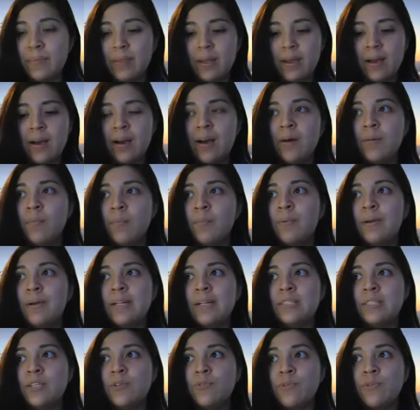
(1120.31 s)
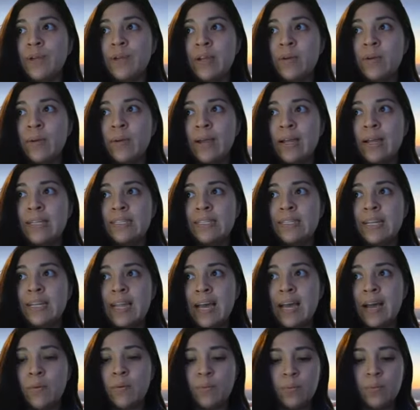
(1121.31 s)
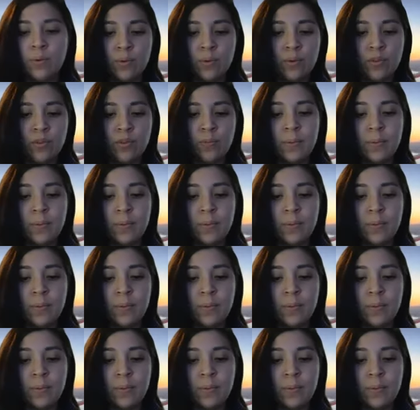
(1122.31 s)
But it's a great way to network with